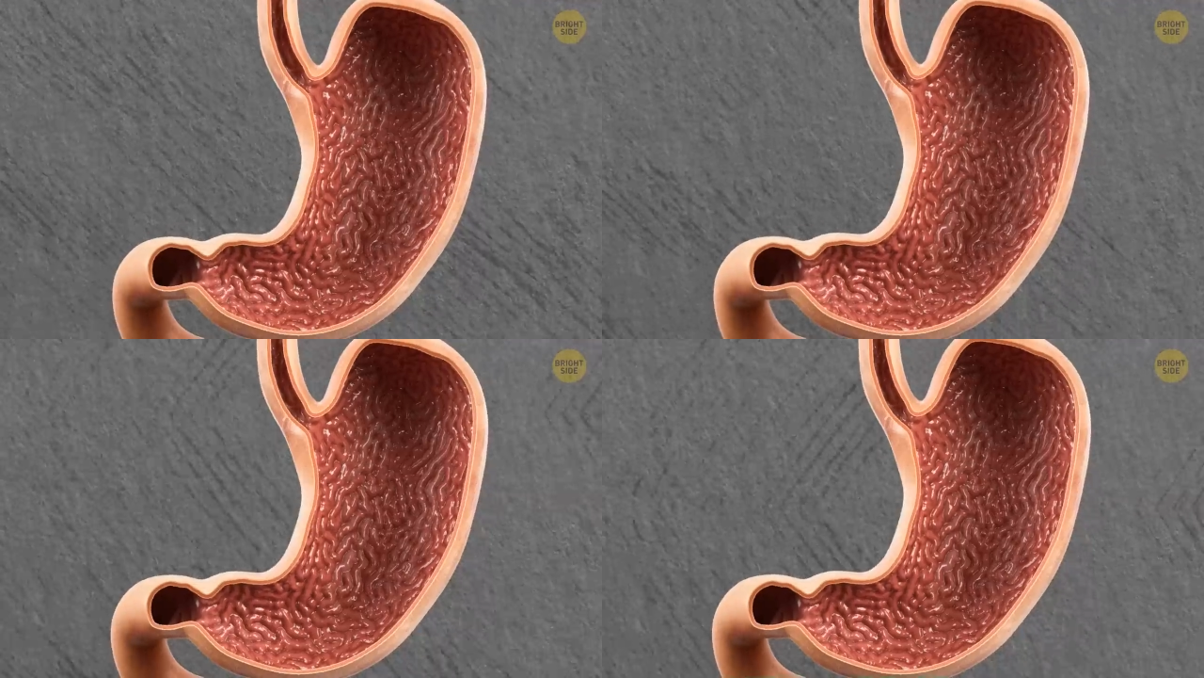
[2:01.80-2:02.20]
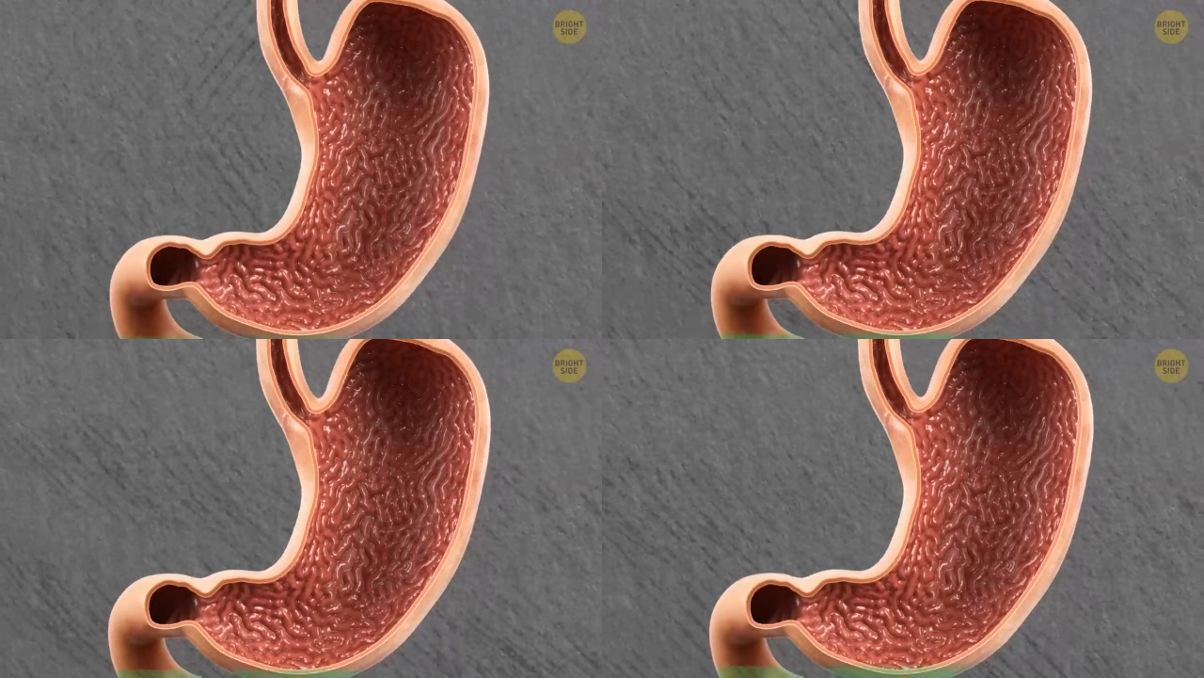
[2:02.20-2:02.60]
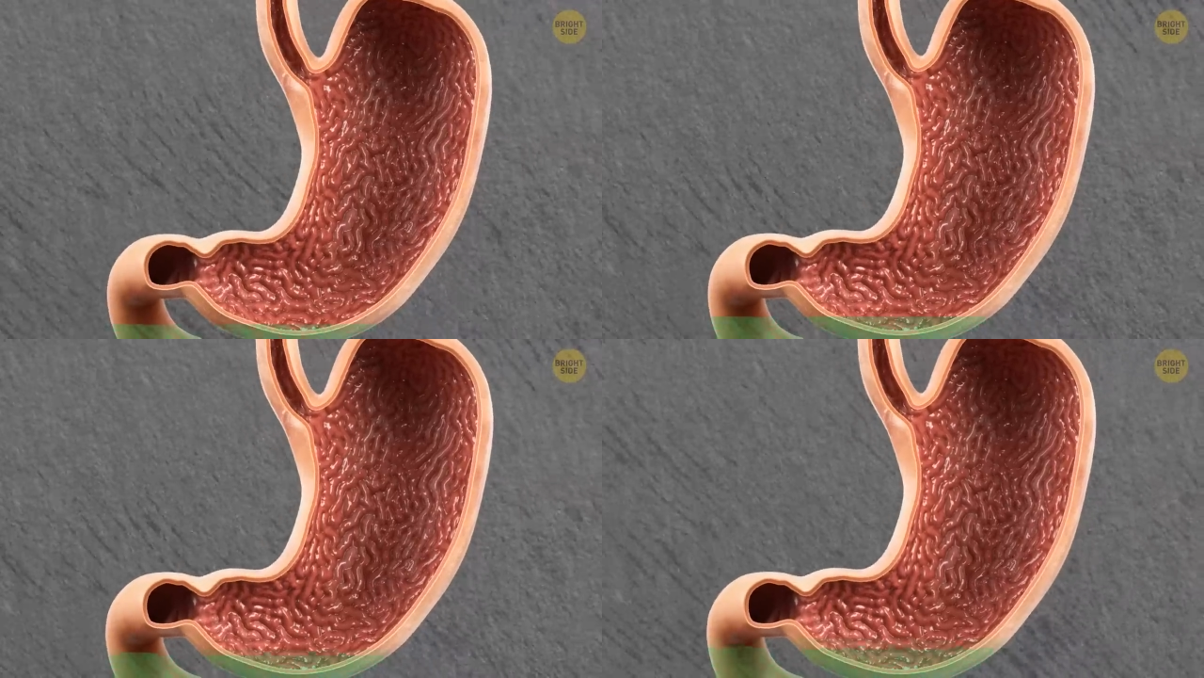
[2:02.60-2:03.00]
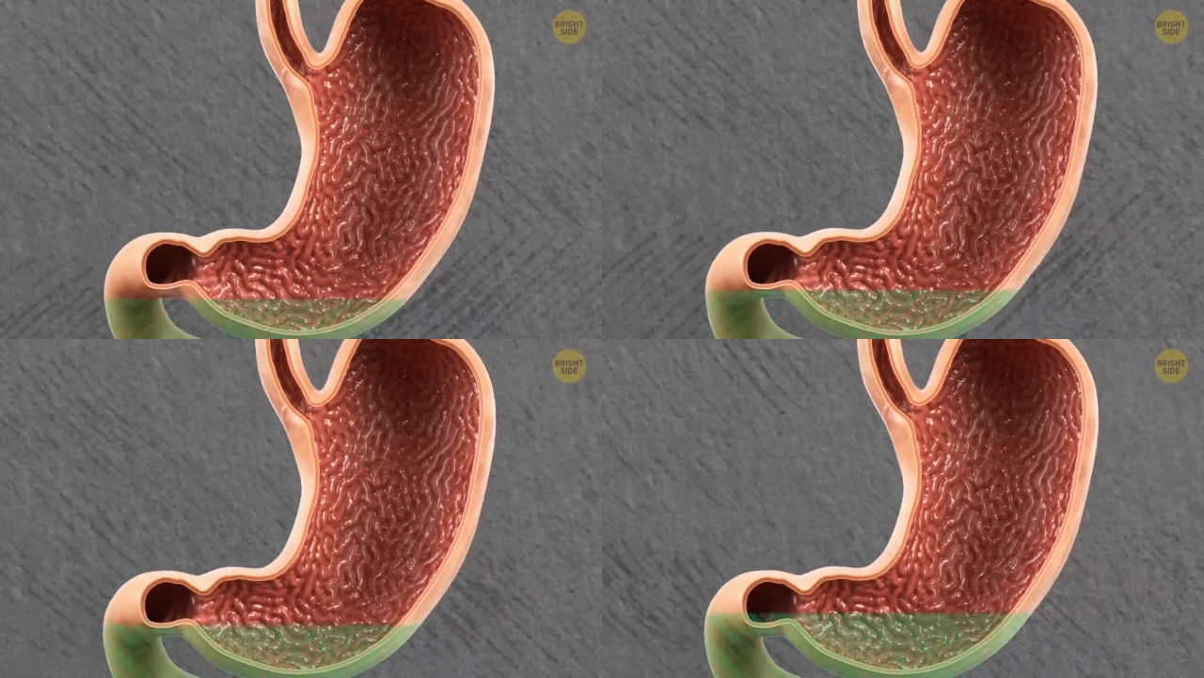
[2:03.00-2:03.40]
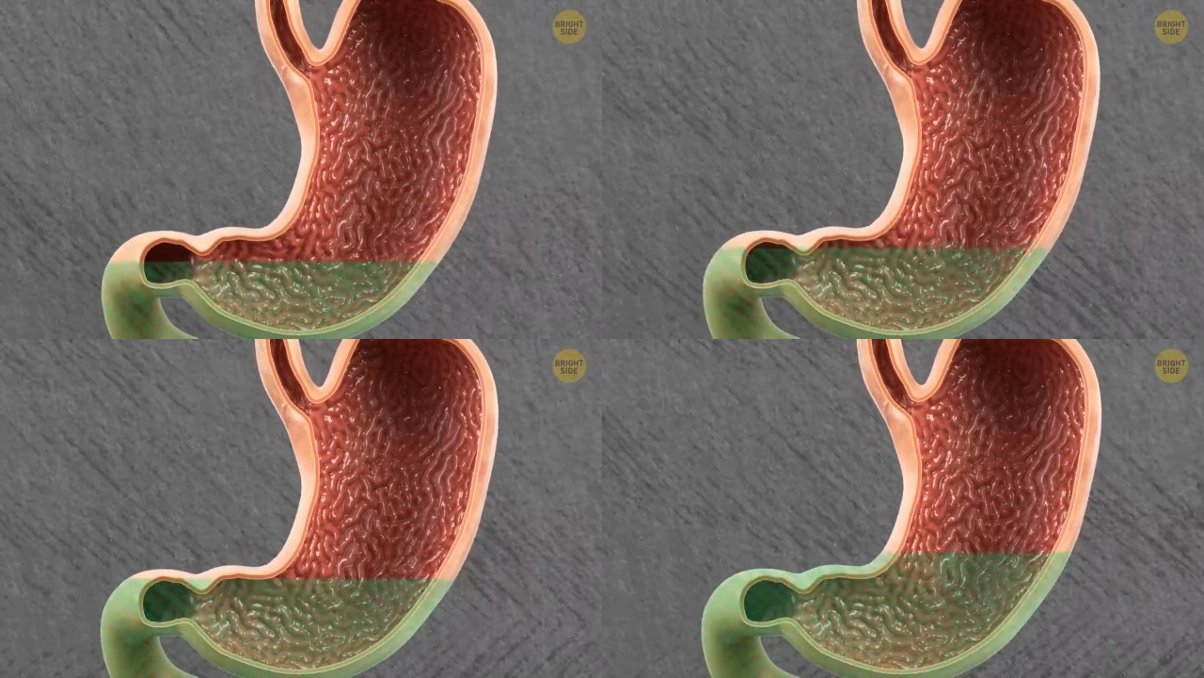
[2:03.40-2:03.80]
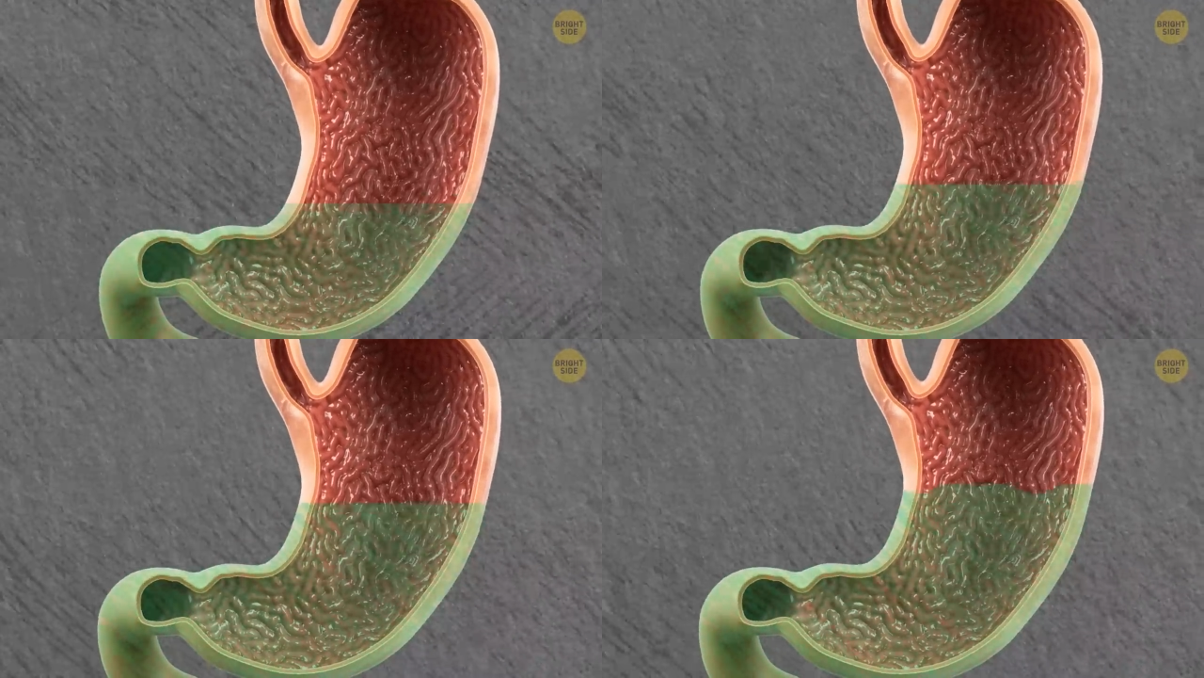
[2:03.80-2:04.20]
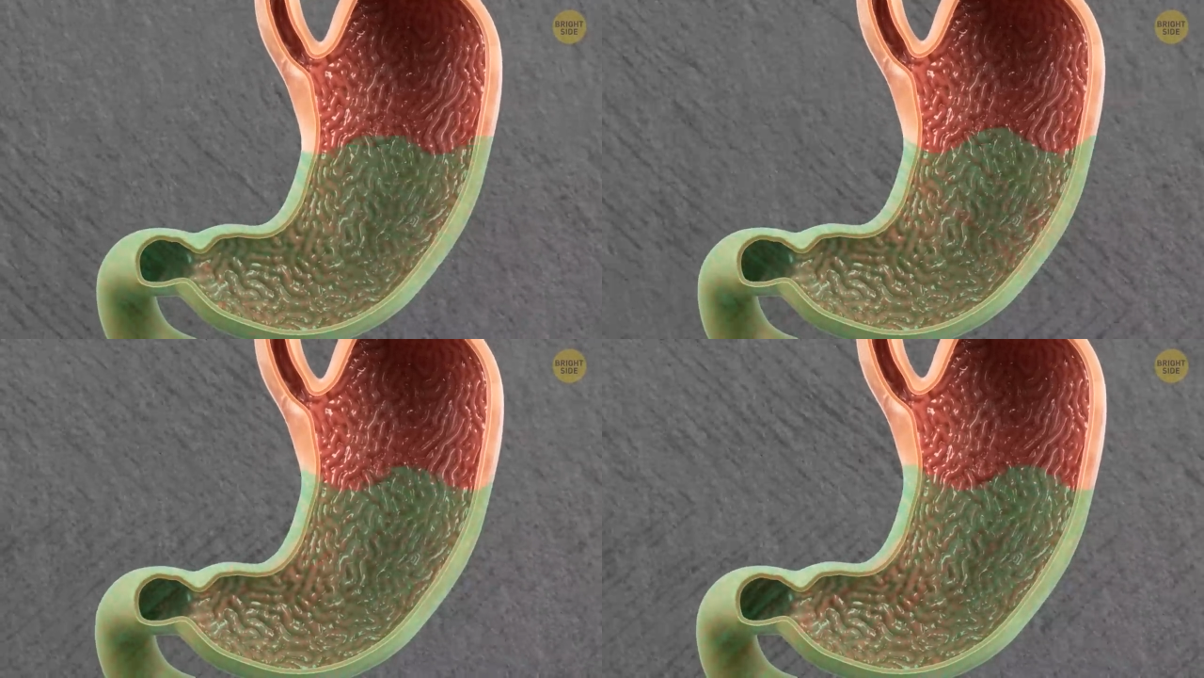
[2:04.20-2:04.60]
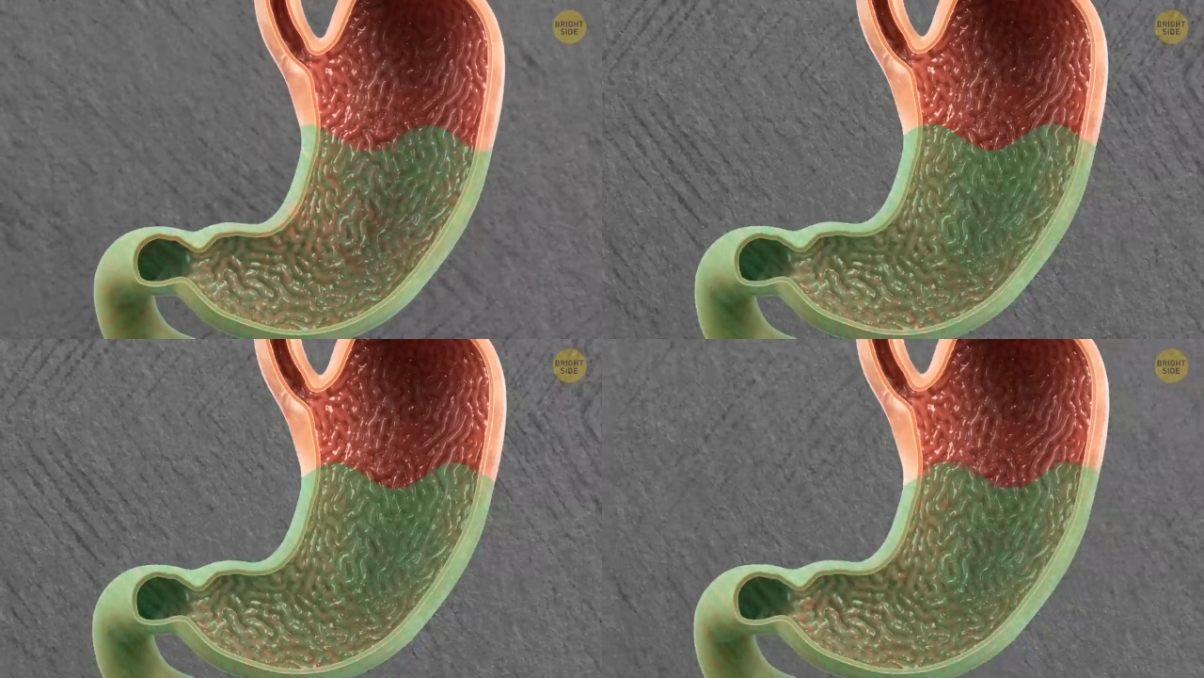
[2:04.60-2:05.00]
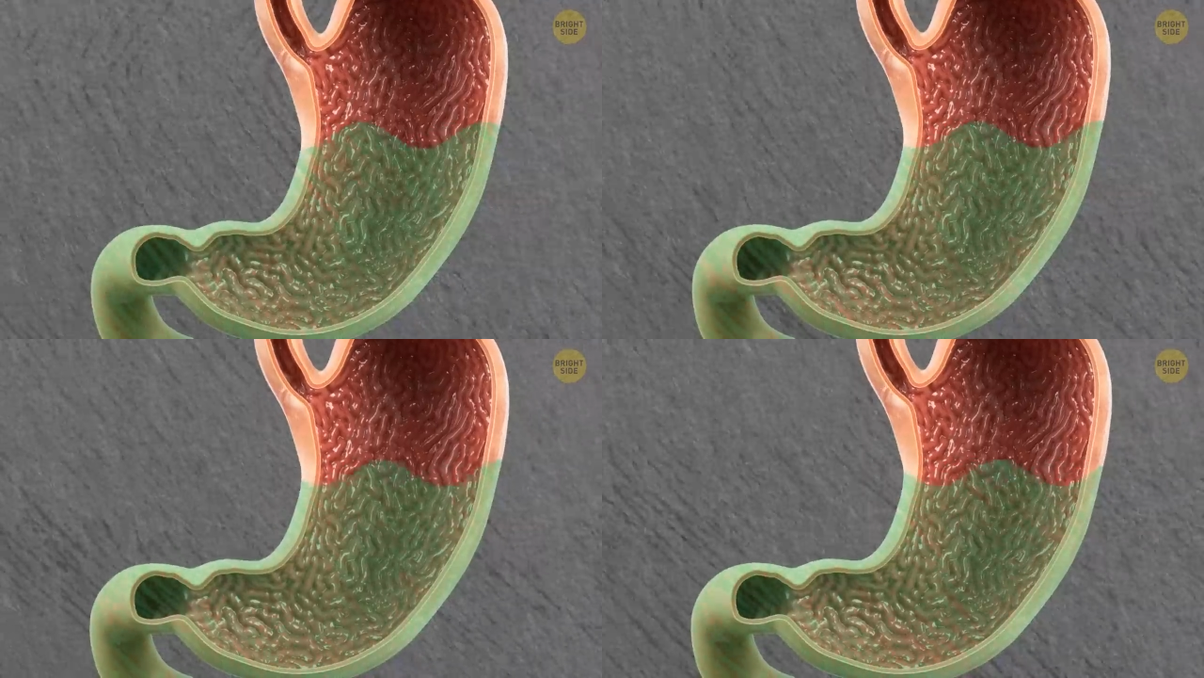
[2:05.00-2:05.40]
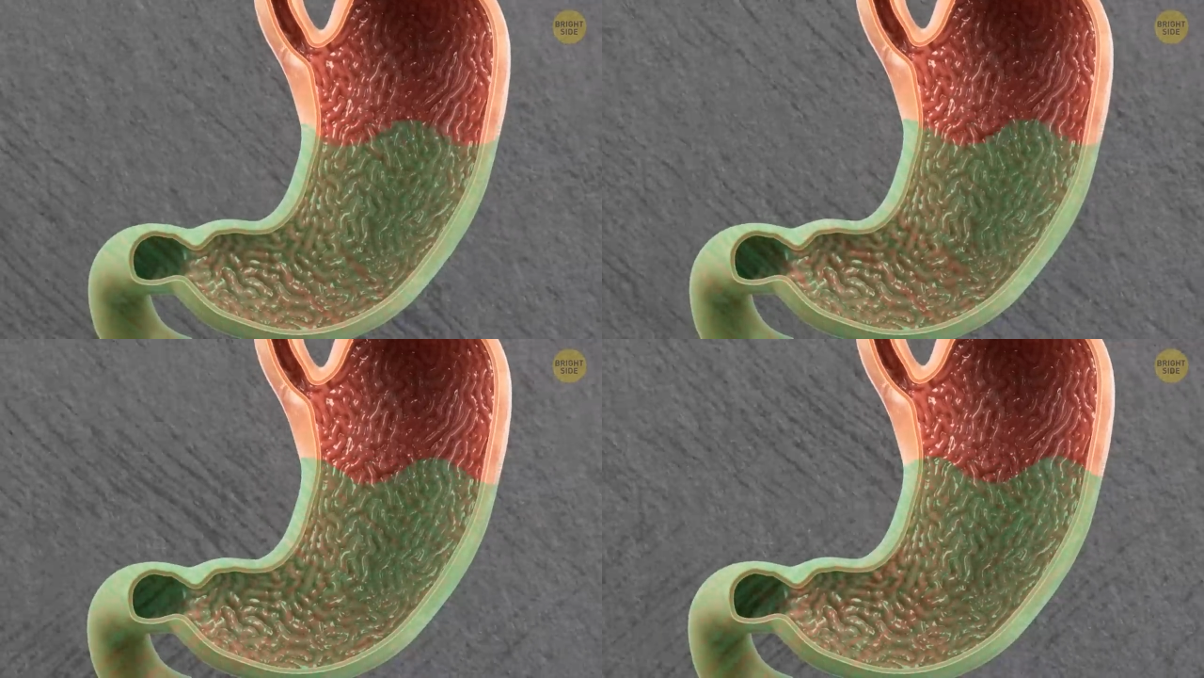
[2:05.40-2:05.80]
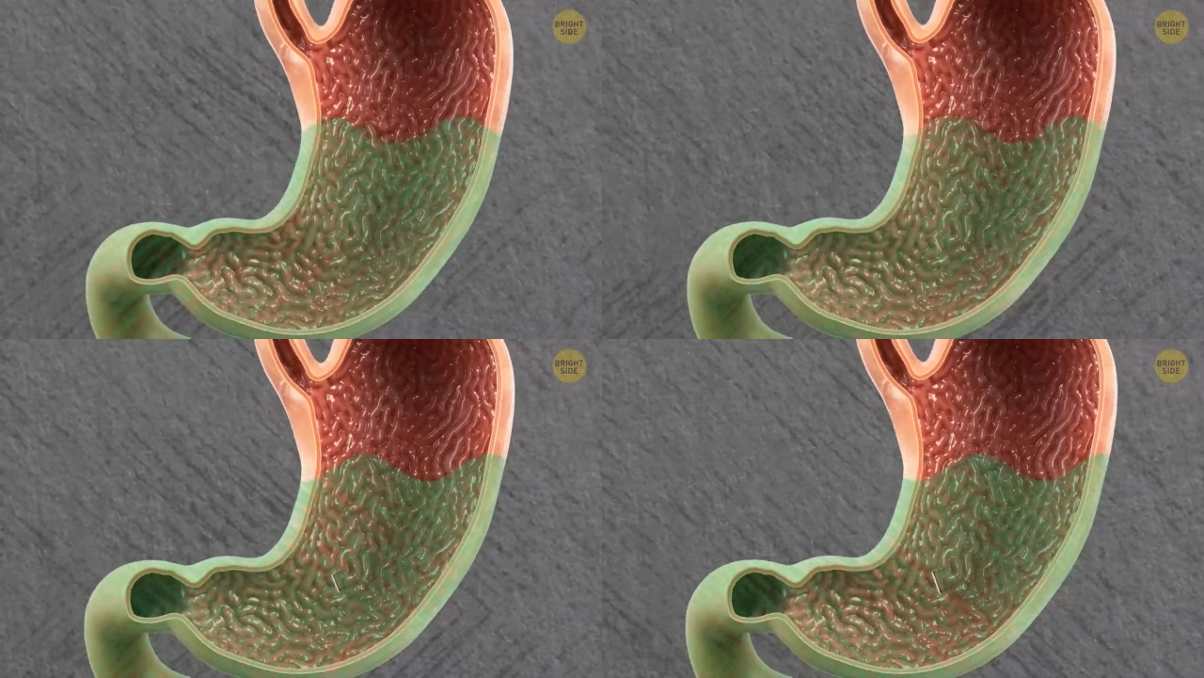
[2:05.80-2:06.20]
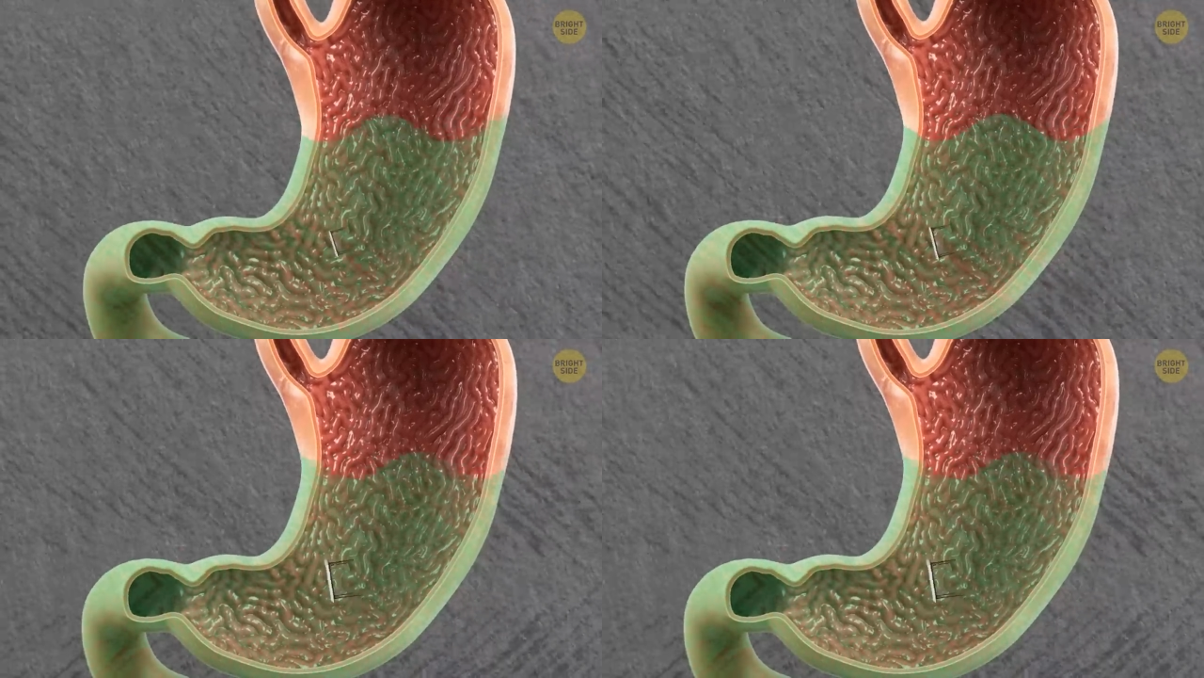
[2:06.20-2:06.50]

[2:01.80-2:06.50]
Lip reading: No face is visible, so there are no lips to read.